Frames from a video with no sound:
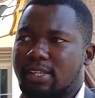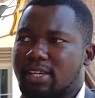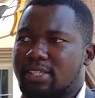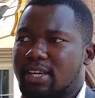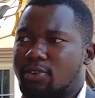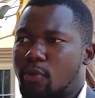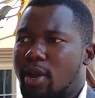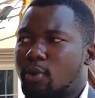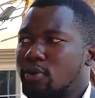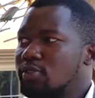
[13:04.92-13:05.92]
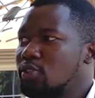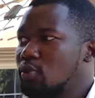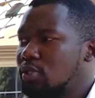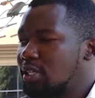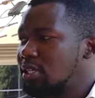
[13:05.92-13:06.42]
second thing is that we
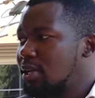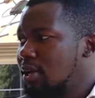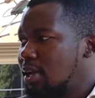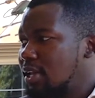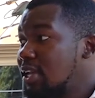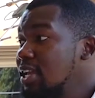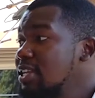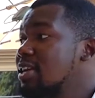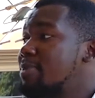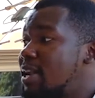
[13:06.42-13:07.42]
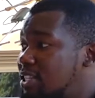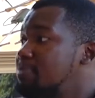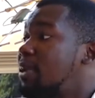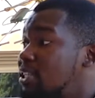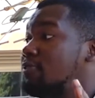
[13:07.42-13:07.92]
are constituted in
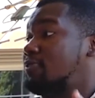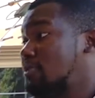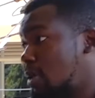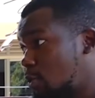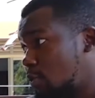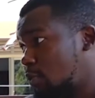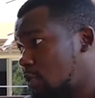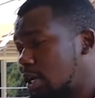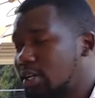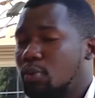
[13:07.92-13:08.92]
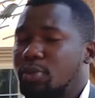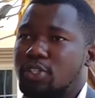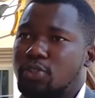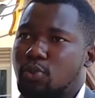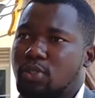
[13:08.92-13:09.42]
the multi-party framework of
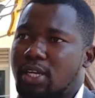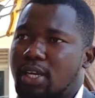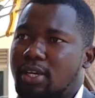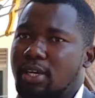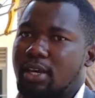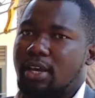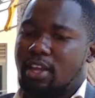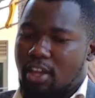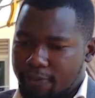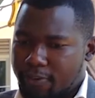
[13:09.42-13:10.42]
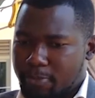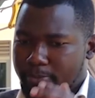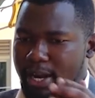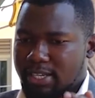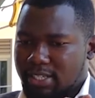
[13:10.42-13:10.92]
Uganda, which is to say
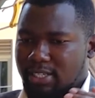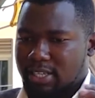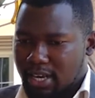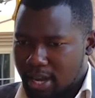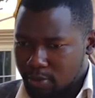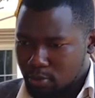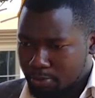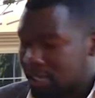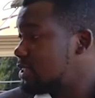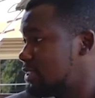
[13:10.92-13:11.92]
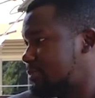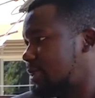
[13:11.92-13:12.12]
every party is allowed to